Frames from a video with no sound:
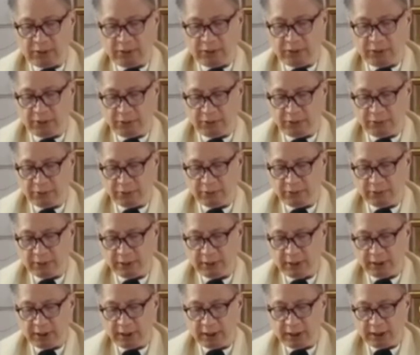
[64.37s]
to you
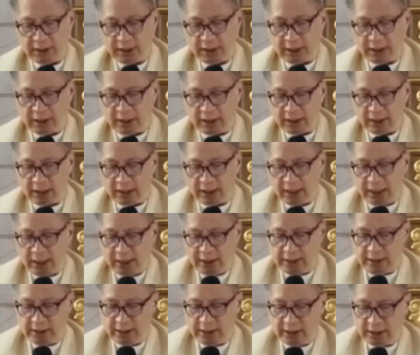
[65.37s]
that their
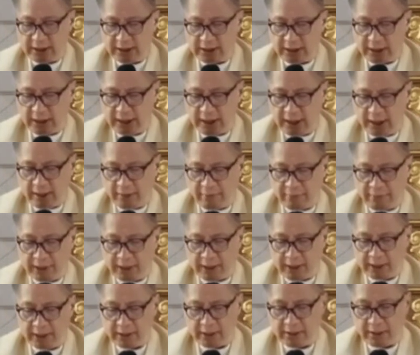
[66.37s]
angels in
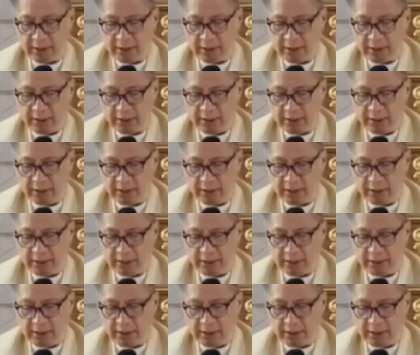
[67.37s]
heaven